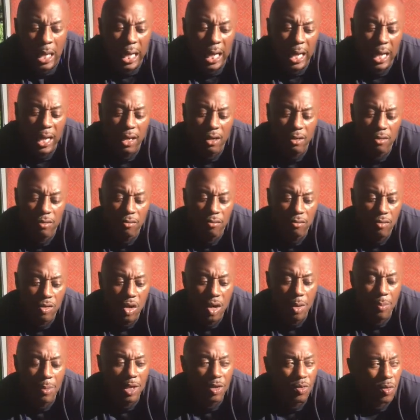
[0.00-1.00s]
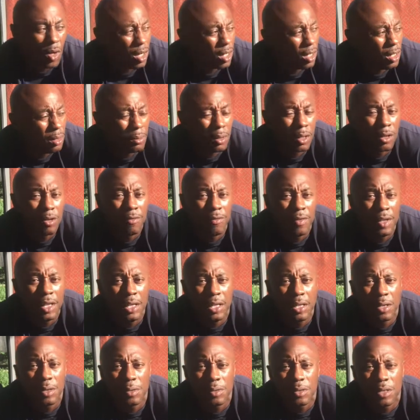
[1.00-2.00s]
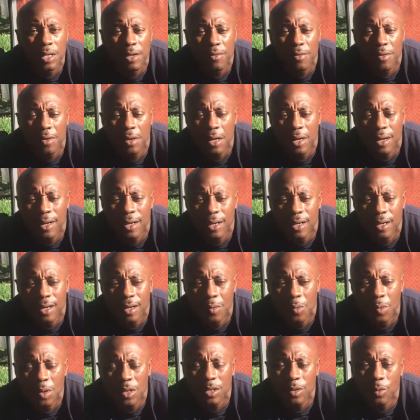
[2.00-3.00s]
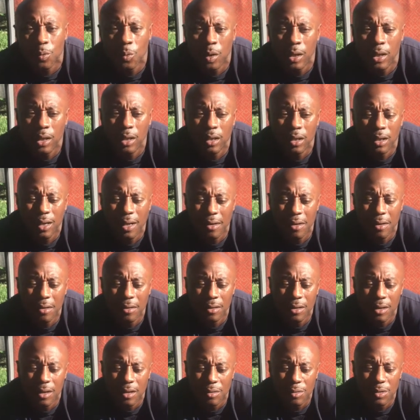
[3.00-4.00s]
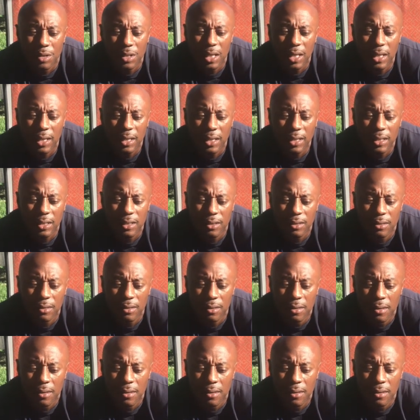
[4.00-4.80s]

And you know I'm not trying to upload videos every uh, once a week, eh, uh, you know, on Sundays.